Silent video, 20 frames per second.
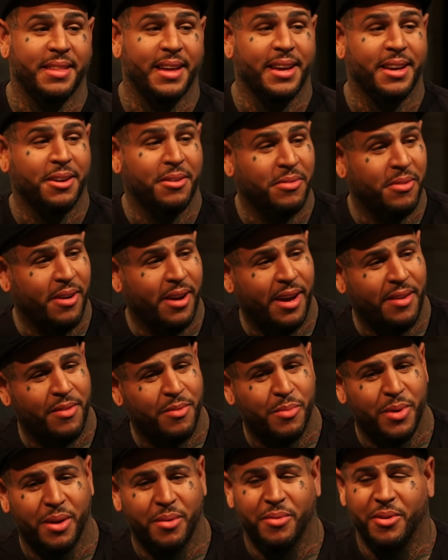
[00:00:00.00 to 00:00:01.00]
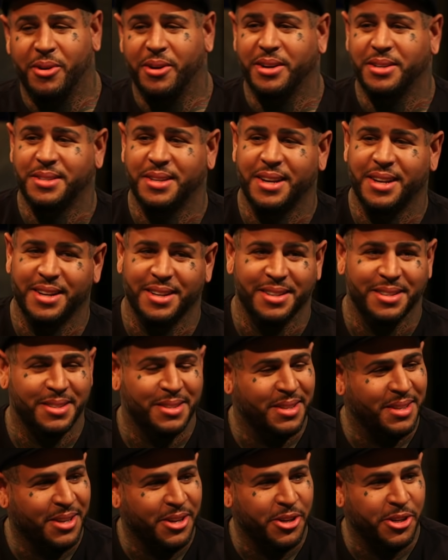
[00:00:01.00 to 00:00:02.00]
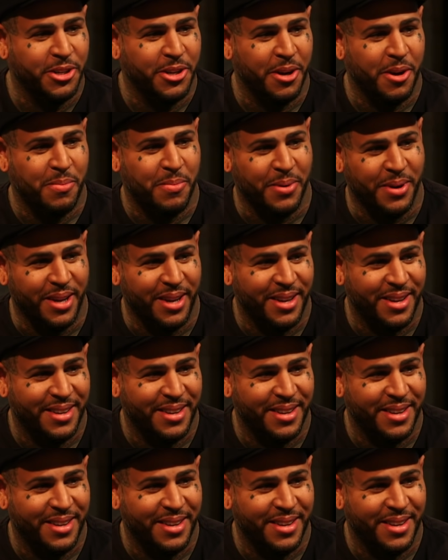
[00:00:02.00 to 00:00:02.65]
Thank you for having me. I'm very excited. It's good company.